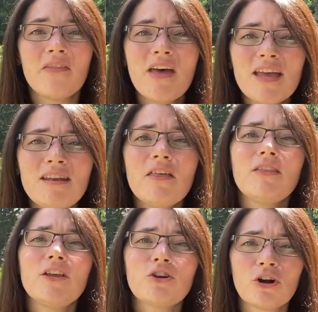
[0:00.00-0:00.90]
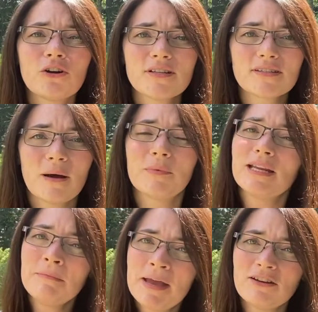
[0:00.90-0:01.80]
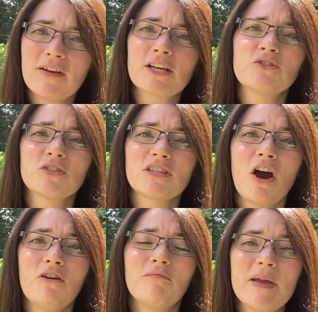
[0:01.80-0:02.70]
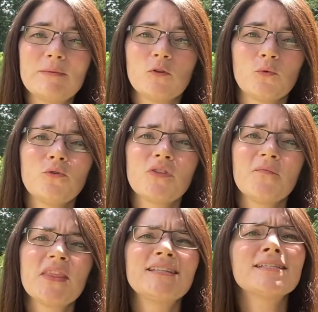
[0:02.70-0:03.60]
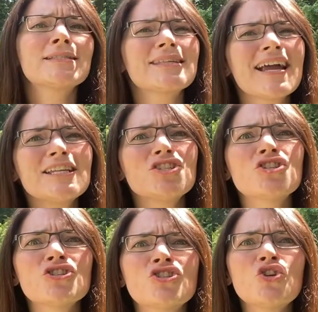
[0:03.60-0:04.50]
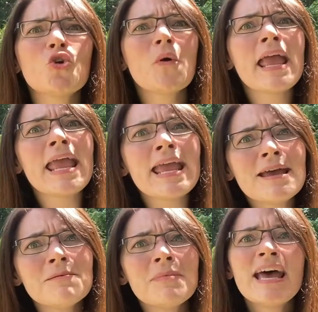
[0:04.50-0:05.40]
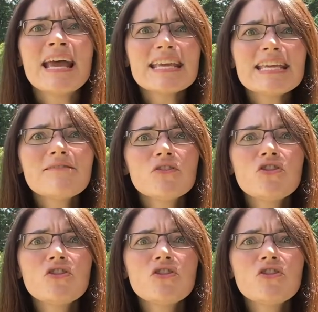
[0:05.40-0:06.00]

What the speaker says: then the Curtis Company, manufacturers of Baby Ruth, decided to sue him even